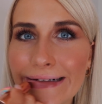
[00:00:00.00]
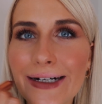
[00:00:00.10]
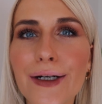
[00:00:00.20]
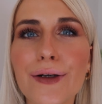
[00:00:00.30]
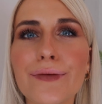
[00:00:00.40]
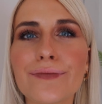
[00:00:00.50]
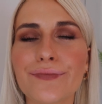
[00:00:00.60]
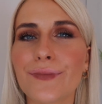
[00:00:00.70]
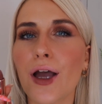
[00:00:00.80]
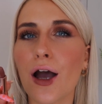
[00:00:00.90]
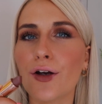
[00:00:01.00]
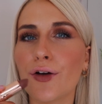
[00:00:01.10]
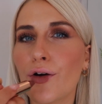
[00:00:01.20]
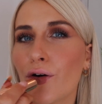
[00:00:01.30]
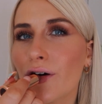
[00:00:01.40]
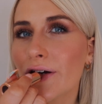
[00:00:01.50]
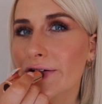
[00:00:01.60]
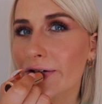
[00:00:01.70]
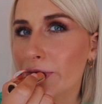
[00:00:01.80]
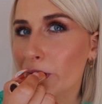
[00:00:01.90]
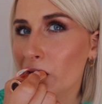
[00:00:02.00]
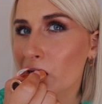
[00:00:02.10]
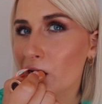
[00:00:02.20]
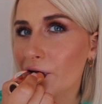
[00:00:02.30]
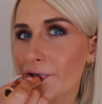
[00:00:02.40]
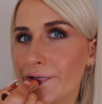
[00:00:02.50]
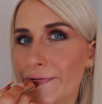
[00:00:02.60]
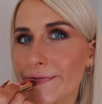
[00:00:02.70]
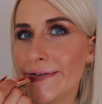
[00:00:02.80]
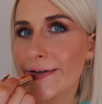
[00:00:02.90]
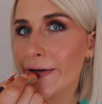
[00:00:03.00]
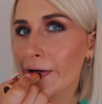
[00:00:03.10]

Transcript: wow. A gorgeous winter tone.